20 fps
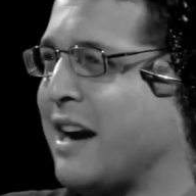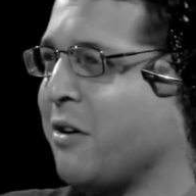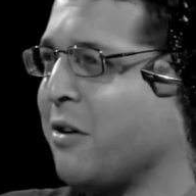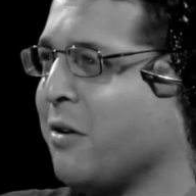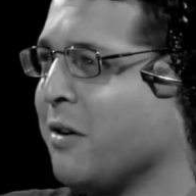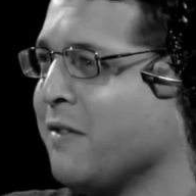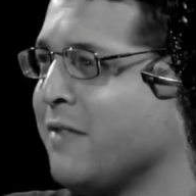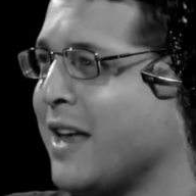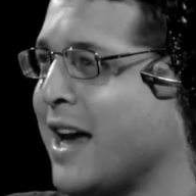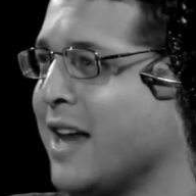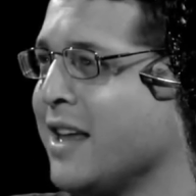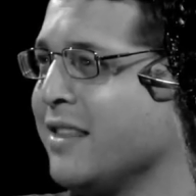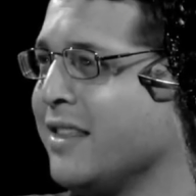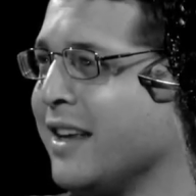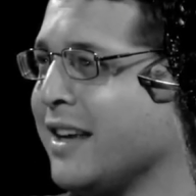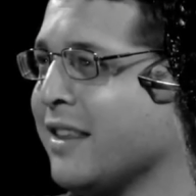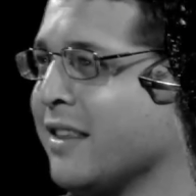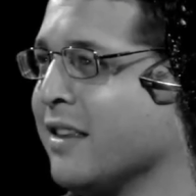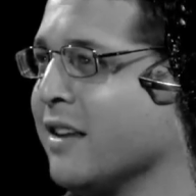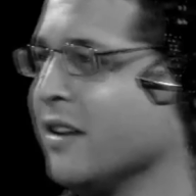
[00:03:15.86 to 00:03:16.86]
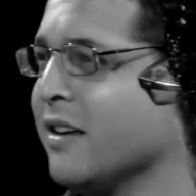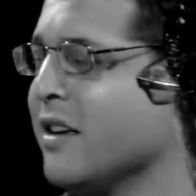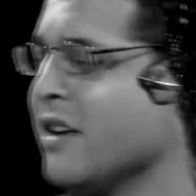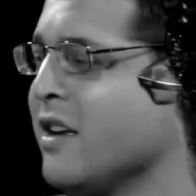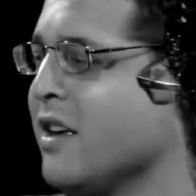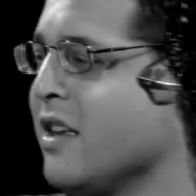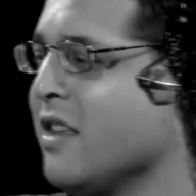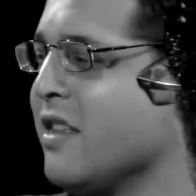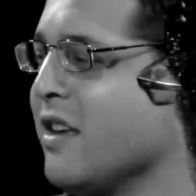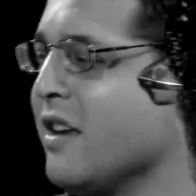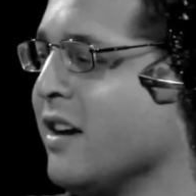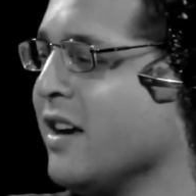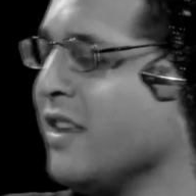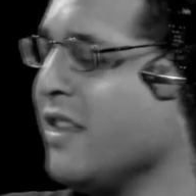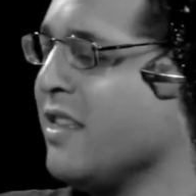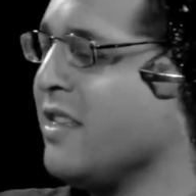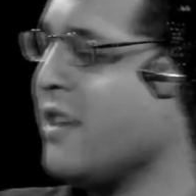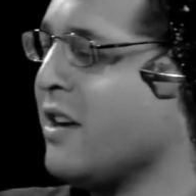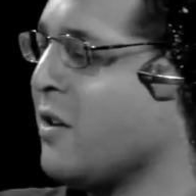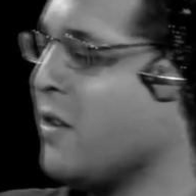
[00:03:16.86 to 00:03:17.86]
terror of that. Like
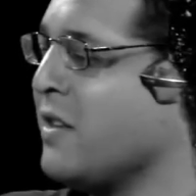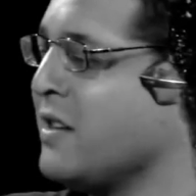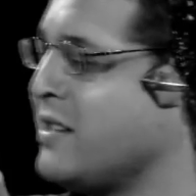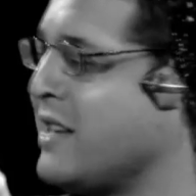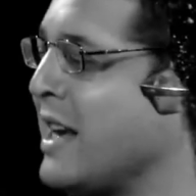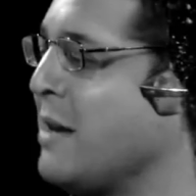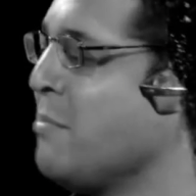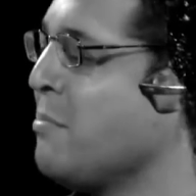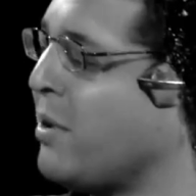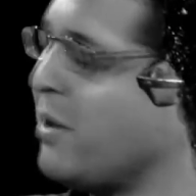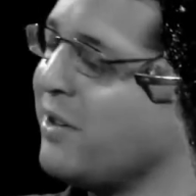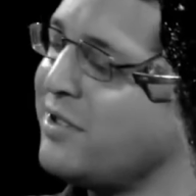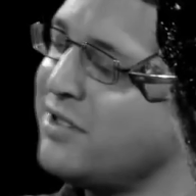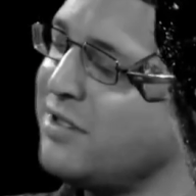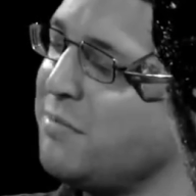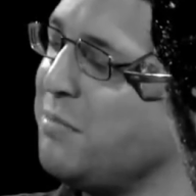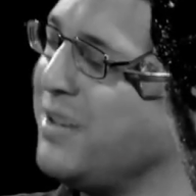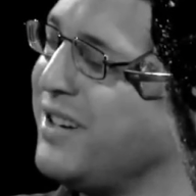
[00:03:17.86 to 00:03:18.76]
they're the same person,